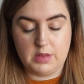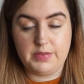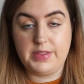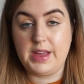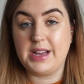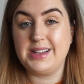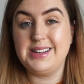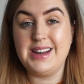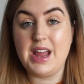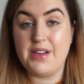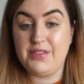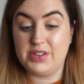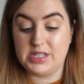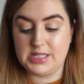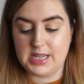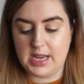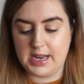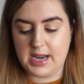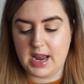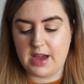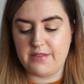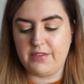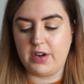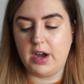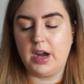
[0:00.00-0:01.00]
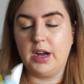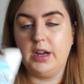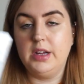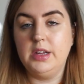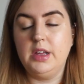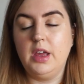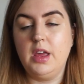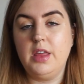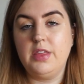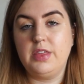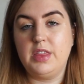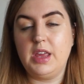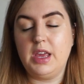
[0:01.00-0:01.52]
never say never.
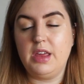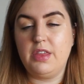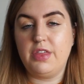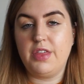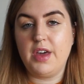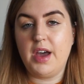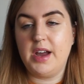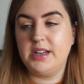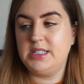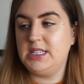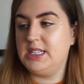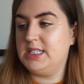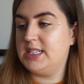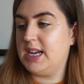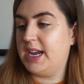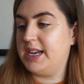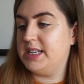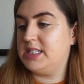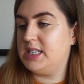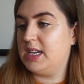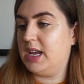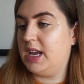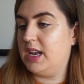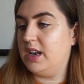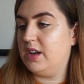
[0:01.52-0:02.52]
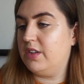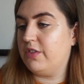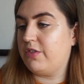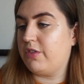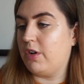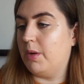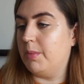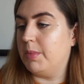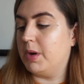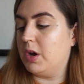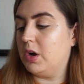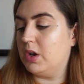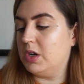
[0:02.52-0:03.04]
The 30-day tint
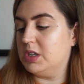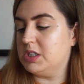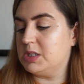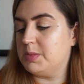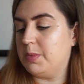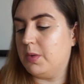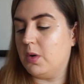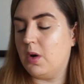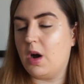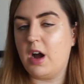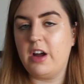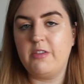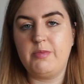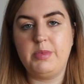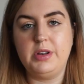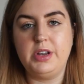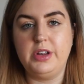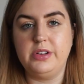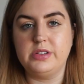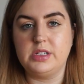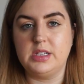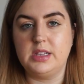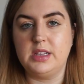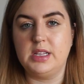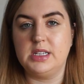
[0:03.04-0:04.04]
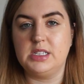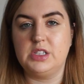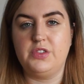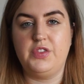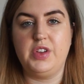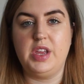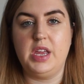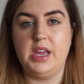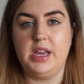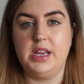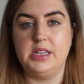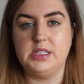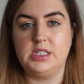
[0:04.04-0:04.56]
from Coloursport, I've been using this for
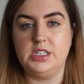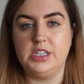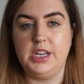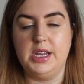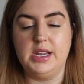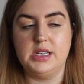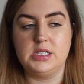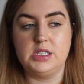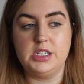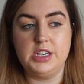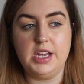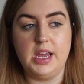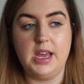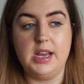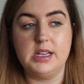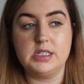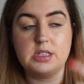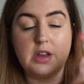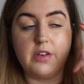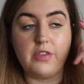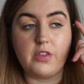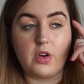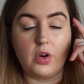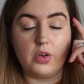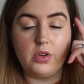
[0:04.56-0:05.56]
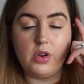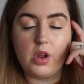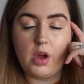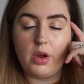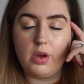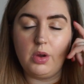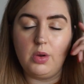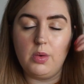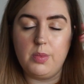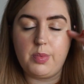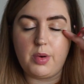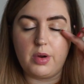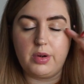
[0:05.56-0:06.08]
years and years and years. I've got
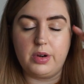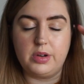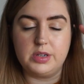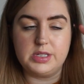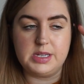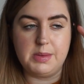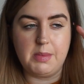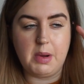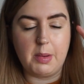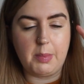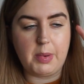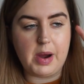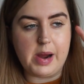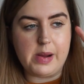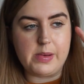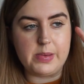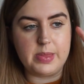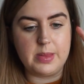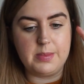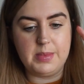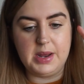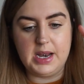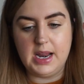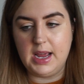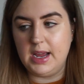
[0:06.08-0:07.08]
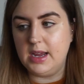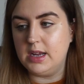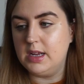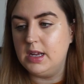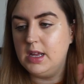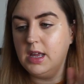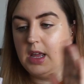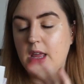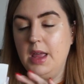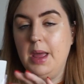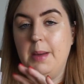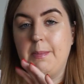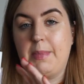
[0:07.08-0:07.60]
no product in my brow at the minute,
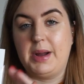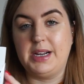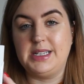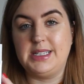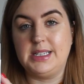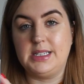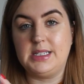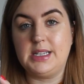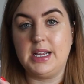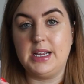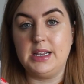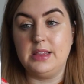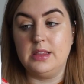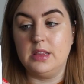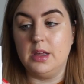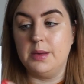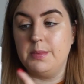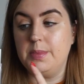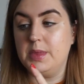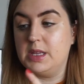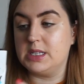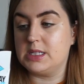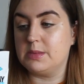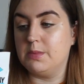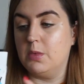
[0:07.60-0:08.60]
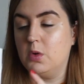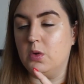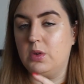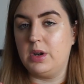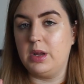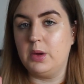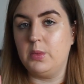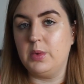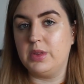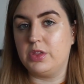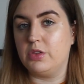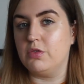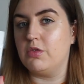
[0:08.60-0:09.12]
but I did tint them this morning
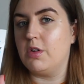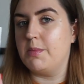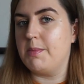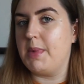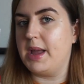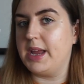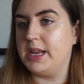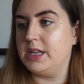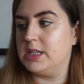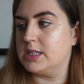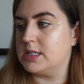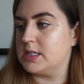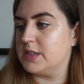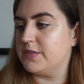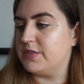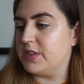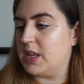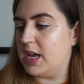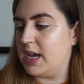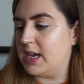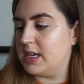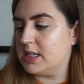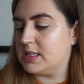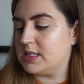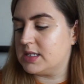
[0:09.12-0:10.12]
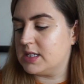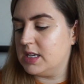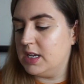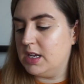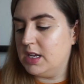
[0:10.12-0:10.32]
with the remainders of this.